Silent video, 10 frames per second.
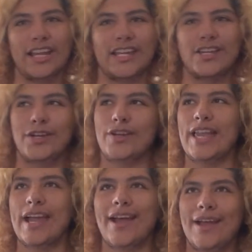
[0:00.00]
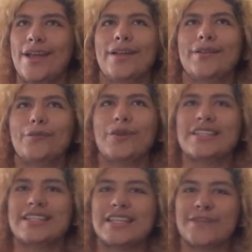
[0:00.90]
Like, you know, like,
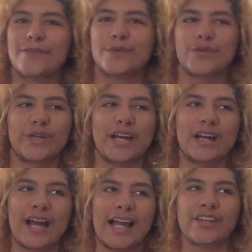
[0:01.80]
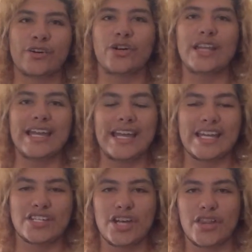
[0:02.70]
what's the difference between a guy and a girl
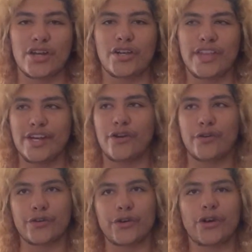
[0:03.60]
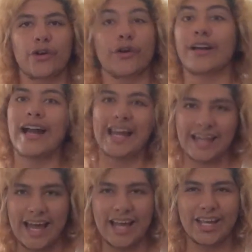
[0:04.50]
liking each other than a girl and a girl, or a guy and
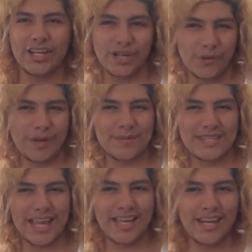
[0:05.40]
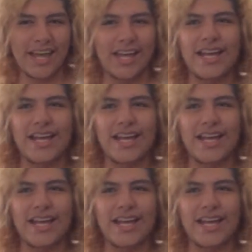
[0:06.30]
a guy? You know what I'm saying?